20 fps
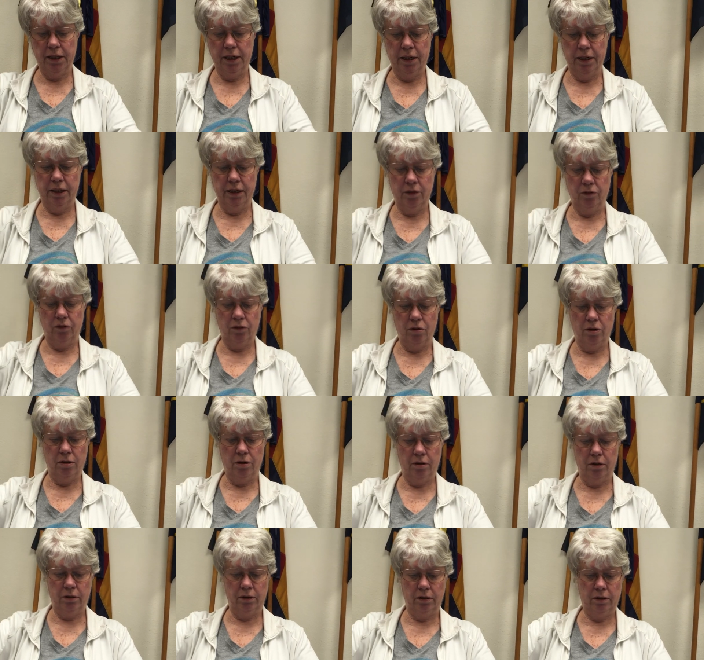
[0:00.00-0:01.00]
cutting
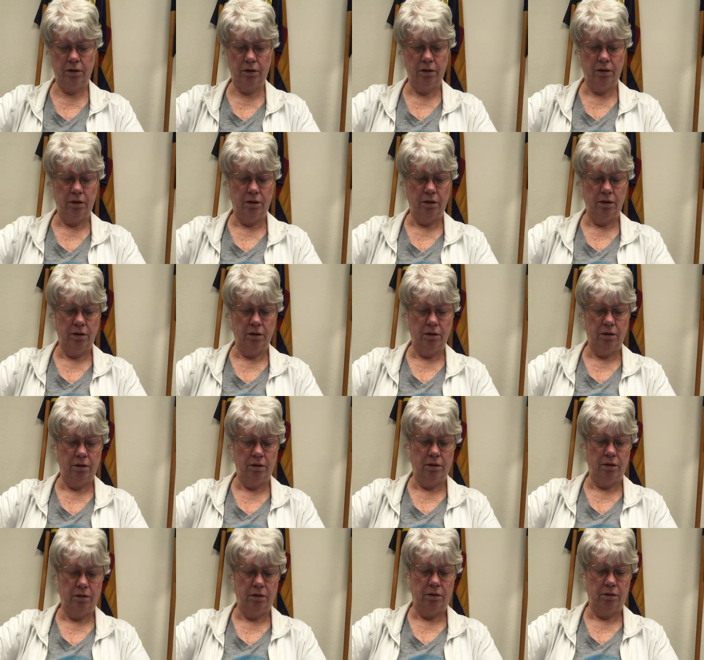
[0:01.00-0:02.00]
along
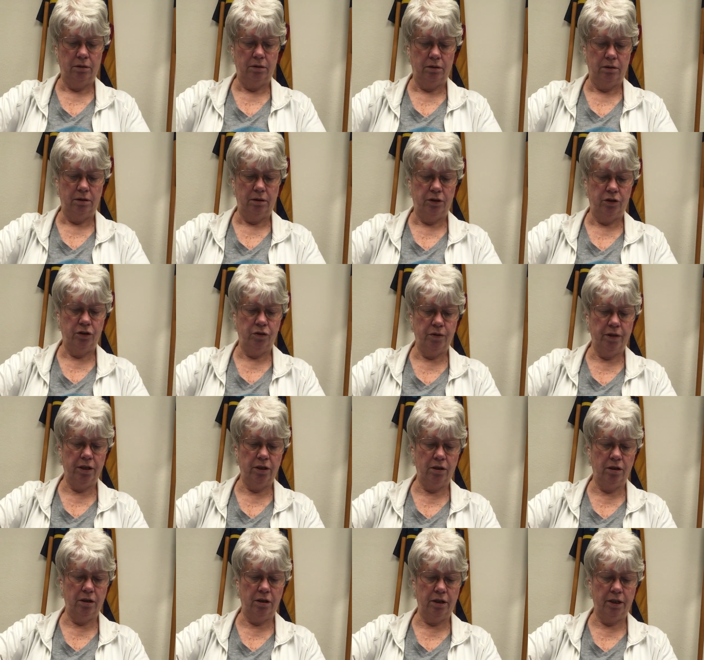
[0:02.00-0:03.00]
a straight
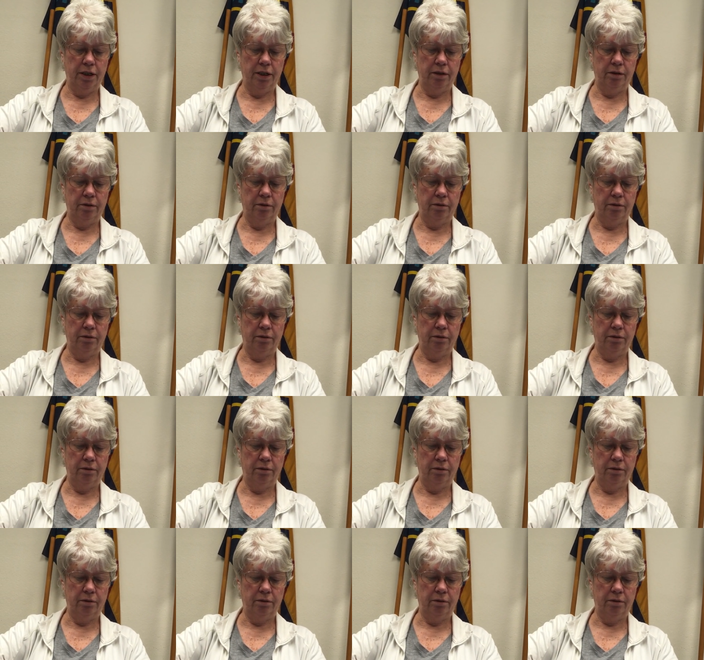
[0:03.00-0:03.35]
line